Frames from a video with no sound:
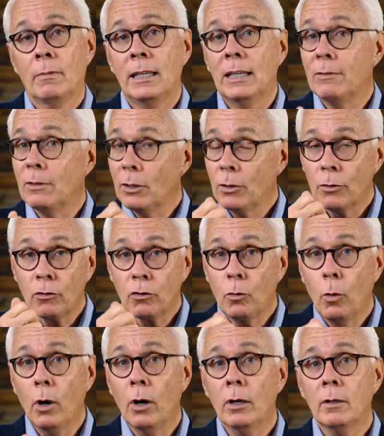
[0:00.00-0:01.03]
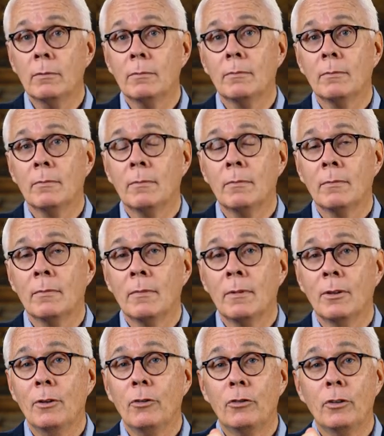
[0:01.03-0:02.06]
Give it a little squirt,
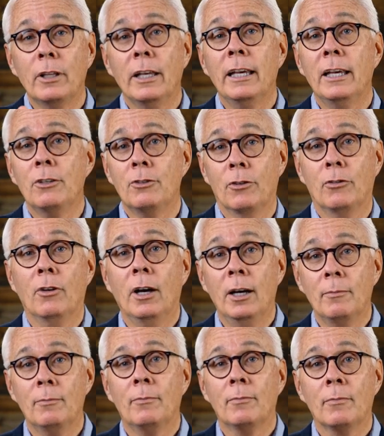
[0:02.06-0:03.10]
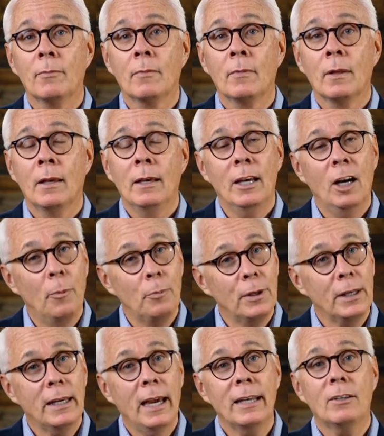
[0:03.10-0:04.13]
loosen the hinges up, help the
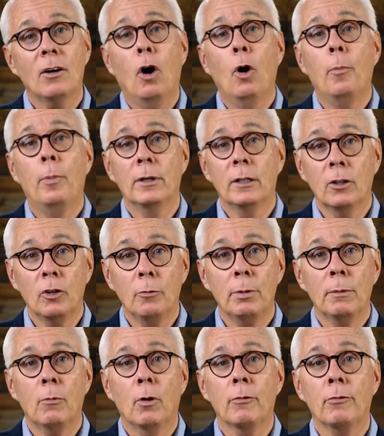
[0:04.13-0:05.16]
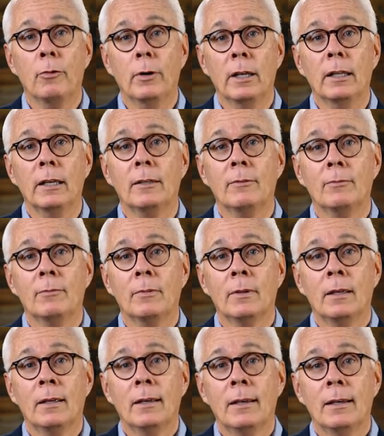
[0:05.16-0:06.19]
gate to open a little bit more freely.
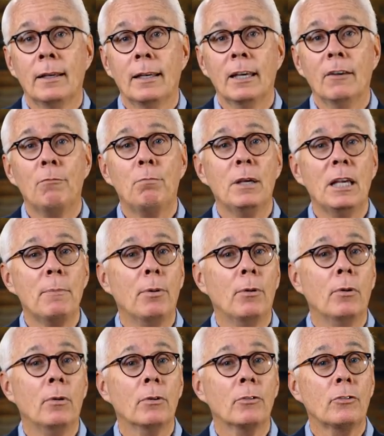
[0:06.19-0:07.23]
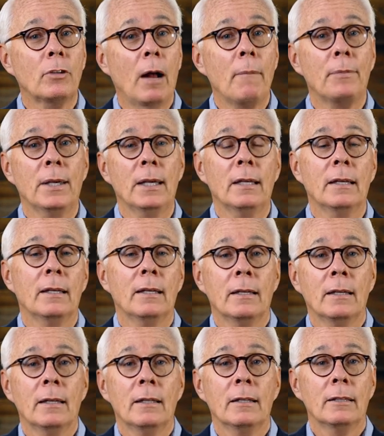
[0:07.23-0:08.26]
Give people something
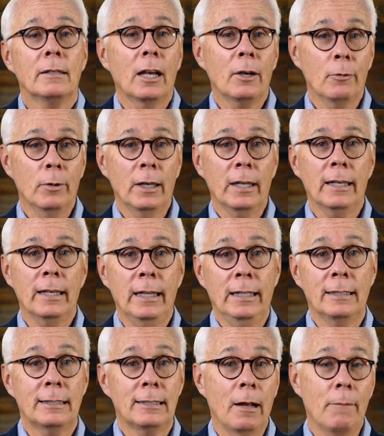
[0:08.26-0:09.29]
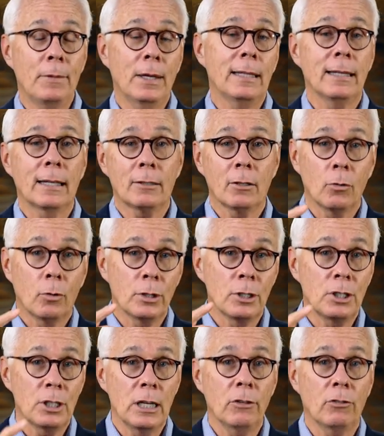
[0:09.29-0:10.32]
that they really need, something that the Lord
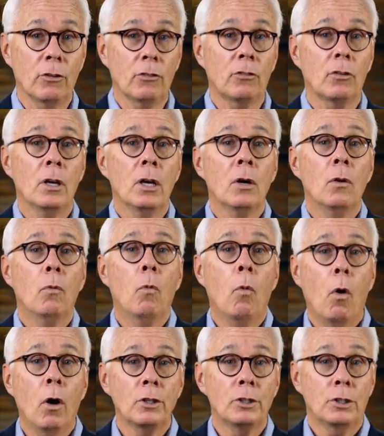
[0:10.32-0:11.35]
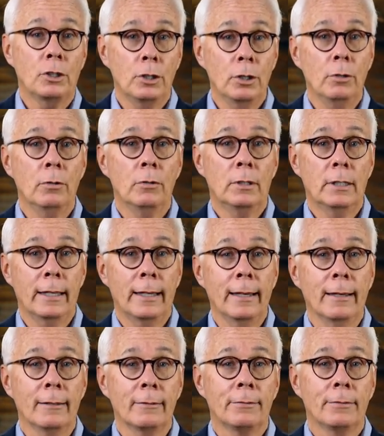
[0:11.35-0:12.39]
Jesus wants you to
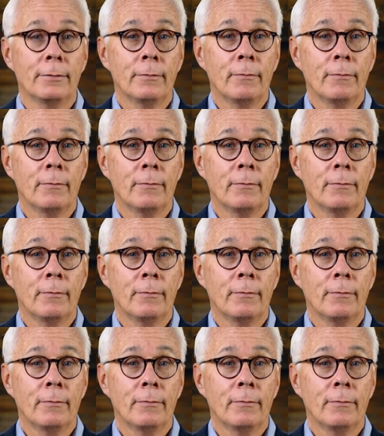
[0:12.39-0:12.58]
give.